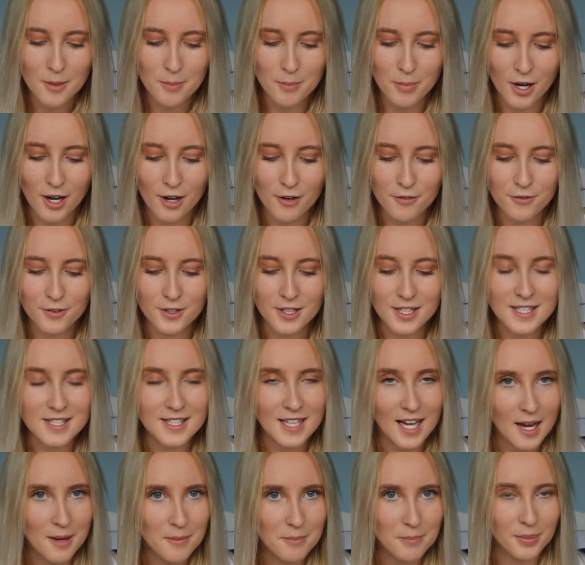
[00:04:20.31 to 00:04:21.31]
But for
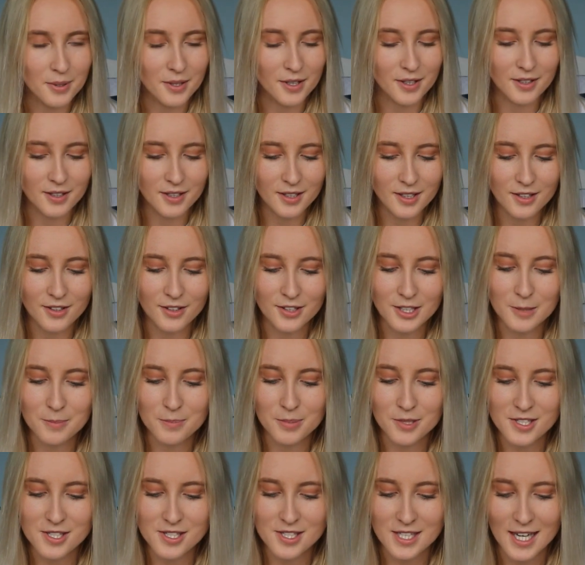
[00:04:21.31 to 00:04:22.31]
example, the
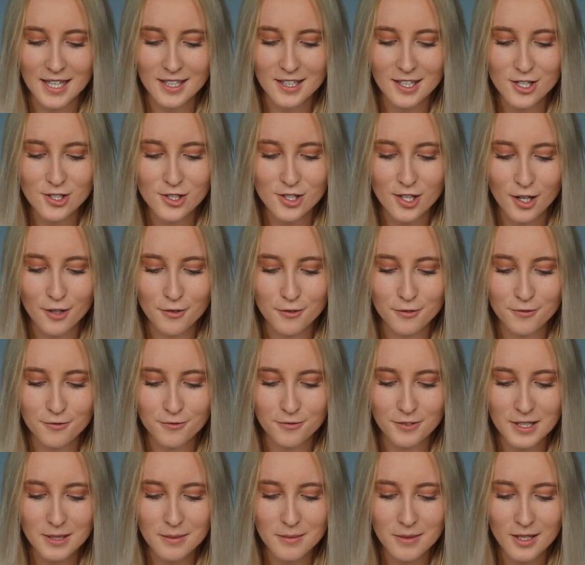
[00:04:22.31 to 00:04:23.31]
percentage of
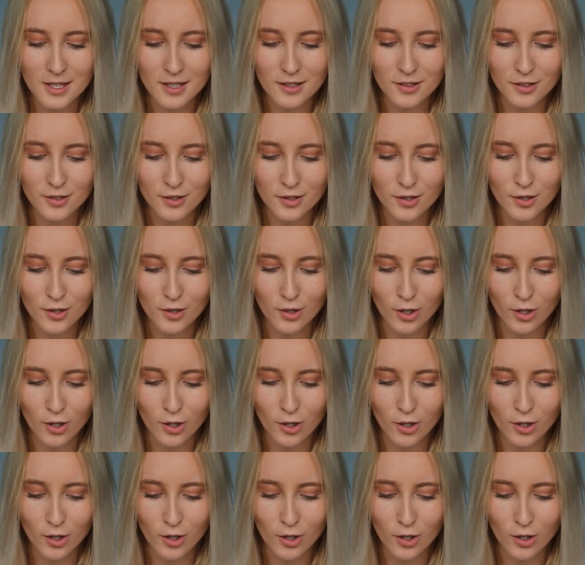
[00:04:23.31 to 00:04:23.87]
female